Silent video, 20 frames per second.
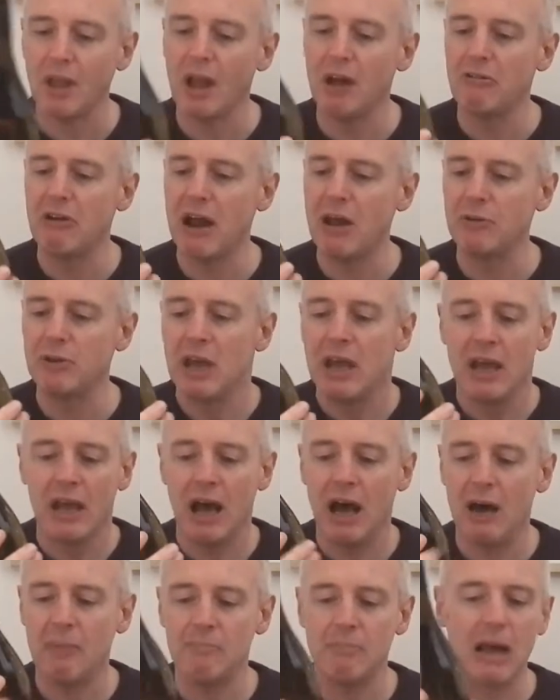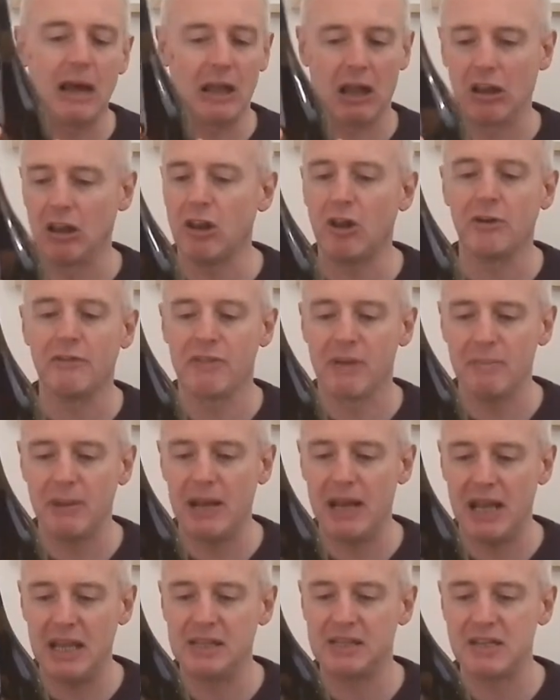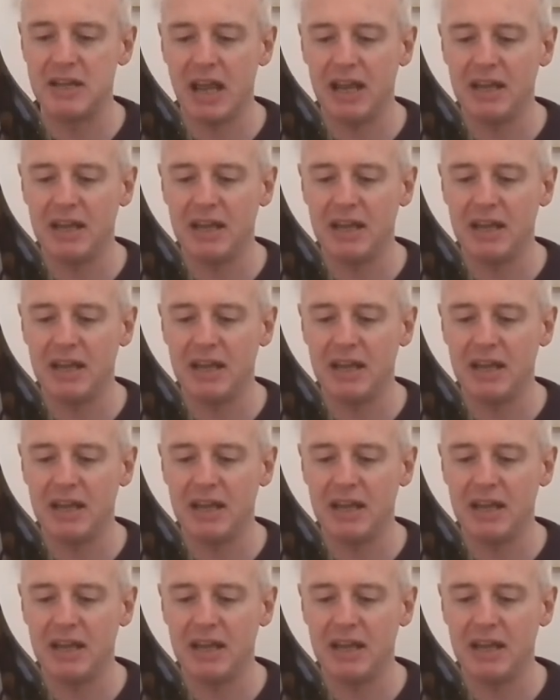a lot of them in his